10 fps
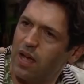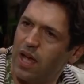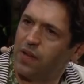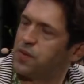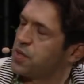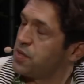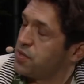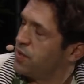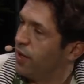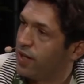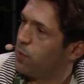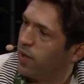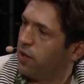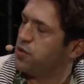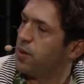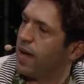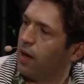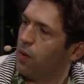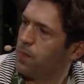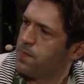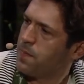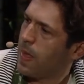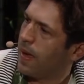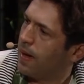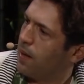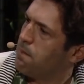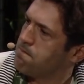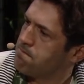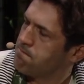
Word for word: and this is the only way I knew how. Um,